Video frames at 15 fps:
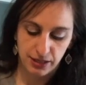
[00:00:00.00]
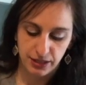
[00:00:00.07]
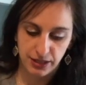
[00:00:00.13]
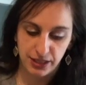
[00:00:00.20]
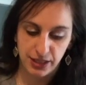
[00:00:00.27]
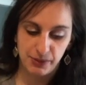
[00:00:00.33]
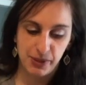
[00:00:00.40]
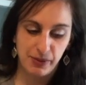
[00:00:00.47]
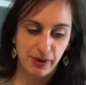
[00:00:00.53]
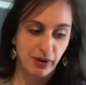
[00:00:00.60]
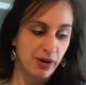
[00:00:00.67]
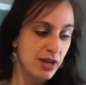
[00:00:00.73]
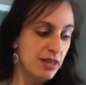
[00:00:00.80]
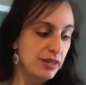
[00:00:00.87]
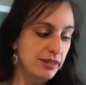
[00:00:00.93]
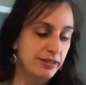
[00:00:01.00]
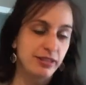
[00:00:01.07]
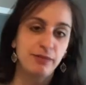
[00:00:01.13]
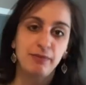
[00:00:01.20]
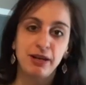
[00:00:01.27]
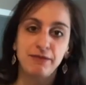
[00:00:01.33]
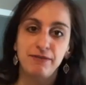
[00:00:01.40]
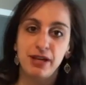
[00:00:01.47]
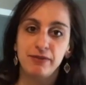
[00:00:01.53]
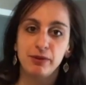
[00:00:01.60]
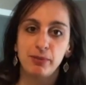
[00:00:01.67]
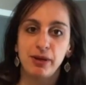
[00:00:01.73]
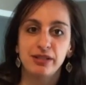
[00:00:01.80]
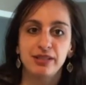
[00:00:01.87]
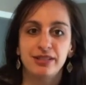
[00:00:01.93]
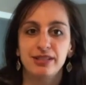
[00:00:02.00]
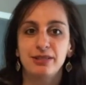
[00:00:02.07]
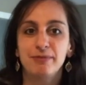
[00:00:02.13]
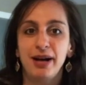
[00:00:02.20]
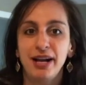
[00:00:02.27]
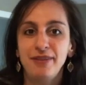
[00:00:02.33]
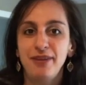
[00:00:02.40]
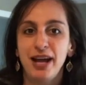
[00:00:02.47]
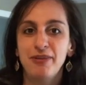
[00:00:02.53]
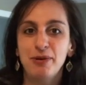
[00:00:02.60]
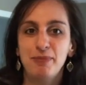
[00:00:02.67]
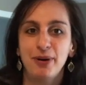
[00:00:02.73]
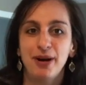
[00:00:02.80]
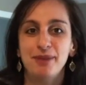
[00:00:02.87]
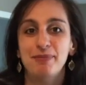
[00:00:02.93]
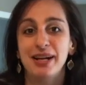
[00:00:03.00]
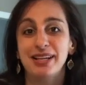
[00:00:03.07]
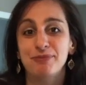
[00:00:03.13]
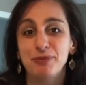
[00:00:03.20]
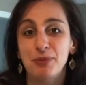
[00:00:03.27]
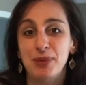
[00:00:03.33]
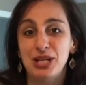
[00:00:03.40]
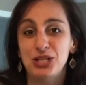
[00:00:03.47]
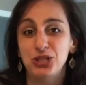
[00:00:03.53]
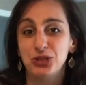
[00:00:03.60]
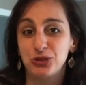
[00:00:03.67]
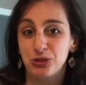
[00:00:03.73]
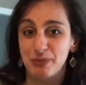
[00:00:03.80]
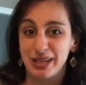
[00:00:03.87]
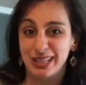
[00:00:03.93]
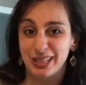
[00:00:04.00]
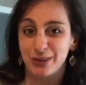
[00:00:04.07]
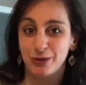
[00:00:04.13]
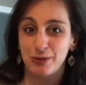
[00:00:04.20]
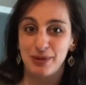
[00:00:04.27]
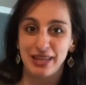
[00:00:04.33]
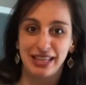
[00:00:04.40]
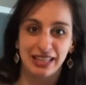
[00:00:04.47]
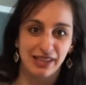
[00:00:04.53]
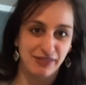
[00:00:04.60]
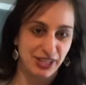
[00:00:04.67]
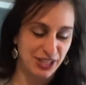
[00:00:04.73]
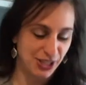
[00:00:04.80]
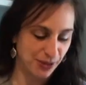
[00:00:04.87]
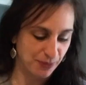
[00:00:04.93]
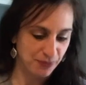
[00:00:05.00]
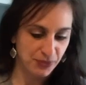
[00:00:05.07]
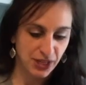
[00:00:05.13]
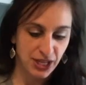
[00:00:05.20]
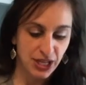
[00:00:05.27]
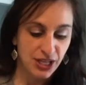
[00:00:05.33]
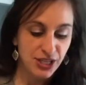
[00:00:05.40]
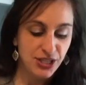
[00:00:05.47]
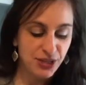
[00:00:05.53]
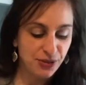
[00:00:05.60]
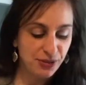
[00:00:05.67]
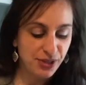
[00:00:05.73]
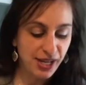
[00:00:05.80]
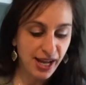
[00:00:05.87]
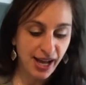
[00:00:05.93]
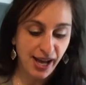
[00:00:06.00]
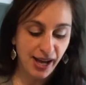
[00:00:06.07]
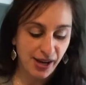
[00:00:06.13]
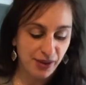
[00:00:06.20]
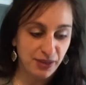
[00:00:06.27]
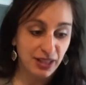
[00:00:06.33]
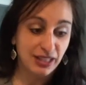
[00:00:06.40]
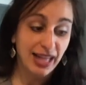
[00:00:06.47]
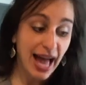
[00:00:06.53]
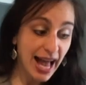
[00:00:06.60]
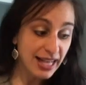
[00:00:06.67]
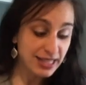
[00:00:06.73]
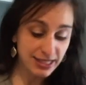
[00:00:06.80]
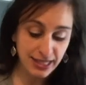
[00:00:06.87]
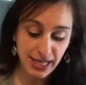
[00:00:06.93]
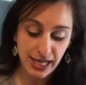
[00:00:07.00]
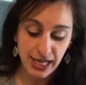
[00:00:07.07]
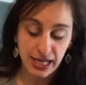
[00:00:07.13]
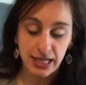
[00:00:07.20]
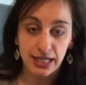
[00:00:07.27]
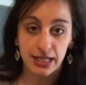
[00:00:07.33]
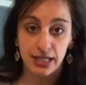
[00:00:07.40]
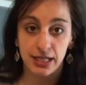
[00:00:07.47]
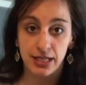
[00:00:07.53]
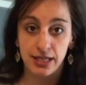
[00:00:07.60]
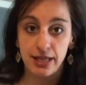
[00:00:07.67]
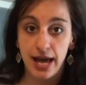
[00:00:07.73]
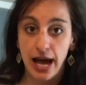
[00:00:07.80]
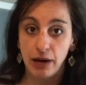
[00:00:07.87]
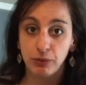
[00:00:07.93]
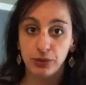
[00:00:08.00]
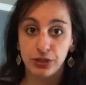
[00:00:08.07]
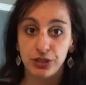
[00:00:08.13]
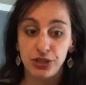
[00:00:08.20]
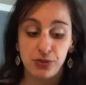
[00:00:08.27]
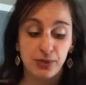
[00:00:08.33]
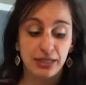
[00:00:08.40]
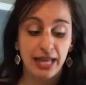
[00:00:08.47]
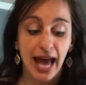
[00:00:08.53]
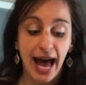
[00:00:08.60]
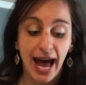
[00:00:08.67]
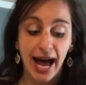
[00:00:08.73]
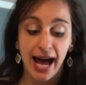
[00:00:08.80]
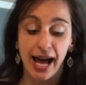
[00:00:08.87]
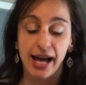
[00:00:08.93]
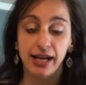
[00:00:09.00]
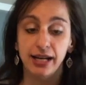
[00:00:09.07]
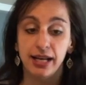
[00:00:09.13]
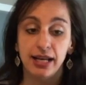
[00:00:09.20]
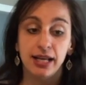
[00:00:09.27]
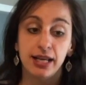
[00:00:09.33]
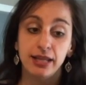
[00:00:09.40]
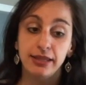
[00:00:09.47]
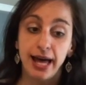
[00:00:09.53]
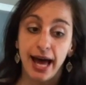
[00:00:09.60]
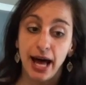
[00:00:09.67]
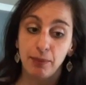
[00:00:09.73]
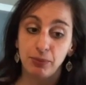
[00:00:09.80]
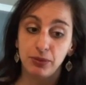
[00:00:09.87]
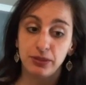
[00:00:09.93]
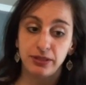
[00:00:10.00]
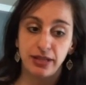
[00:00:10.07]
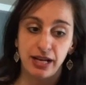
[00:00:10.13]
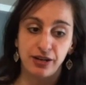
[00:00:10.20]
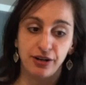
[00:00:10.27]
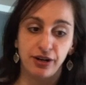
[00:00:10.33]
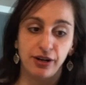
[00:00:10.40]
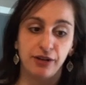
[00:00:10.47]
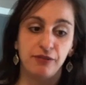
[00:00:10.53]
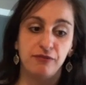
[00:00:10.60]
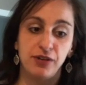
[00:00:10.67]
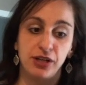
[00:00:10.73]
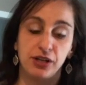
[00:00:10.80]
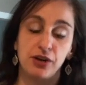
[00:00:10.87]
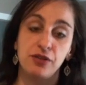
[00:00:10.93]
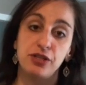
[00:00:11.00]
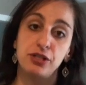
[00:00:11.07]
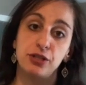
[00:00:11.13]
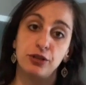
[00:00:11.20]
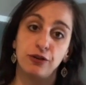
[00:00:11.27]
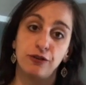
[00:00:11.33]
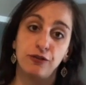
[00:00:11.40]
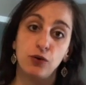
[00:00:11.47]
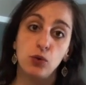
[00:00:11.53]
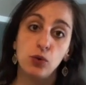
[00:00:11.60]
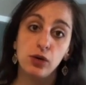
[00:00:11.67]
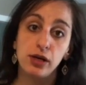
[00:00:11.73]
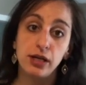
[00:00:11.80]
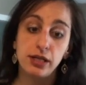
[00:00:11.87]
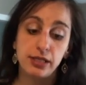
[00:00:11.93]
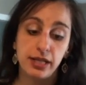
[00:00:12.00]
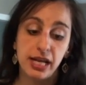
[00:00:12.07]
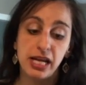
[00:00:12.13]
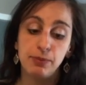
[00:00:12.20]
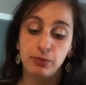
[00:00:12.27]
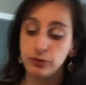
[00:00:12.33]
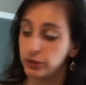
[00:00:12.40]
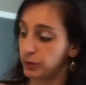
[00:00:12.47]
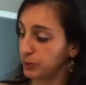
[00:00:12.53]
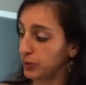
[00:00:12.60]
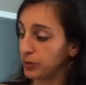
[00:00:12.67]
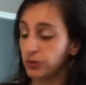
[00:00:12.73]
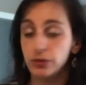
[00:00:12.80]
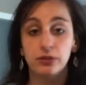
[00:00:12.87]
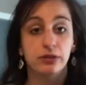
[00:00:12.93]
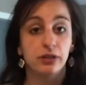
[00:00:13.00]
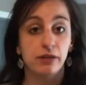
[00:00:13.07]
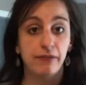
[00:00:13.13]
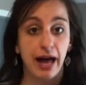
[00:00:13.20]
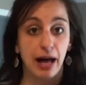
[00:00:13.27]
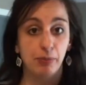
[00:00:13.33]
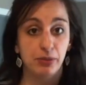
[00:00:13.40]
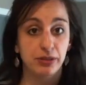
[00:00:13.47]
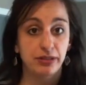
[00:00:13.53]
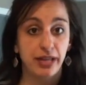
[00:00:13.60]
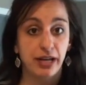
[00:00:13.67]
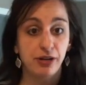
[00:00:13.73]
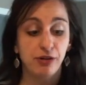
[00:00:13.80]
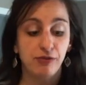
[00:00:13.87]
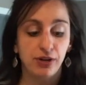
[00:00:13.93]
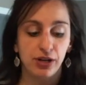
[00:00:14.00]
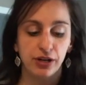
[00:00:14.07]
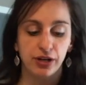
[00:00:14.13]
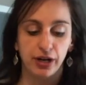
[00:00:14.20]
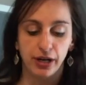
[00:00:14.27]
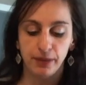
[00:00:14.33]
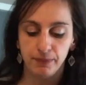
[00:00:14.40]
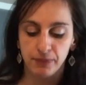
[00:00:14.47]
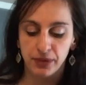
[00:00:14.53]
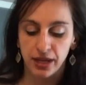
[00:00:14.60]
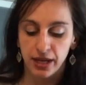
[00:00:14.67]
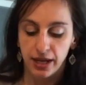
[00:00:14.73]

So here we go. This is my favorite part. This is my favorite part. When my children make this with me, they love it too. So now the last thing that we'll do is add the apple cider vinegar. This is 4 tablespoons of apple cider vinegar.